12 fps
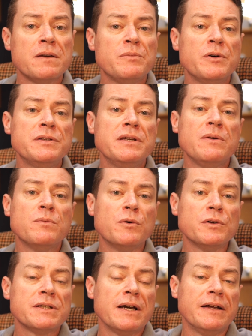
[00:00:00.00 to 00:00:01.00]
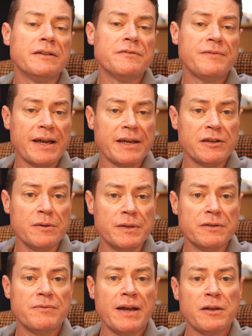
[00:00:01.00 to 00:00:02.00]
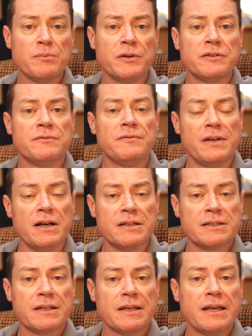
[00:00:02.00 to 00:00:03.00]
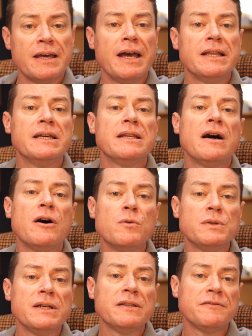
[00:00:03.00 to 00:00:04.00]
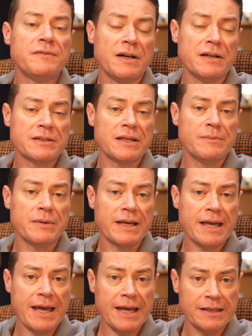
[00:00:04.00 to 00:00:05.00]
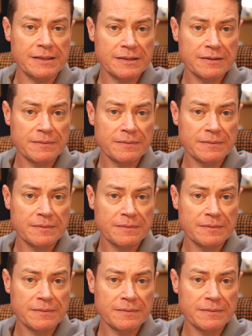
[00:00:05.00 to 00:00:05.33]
putting water under vacuum in a round bottom flask and then holding the flask in my hand.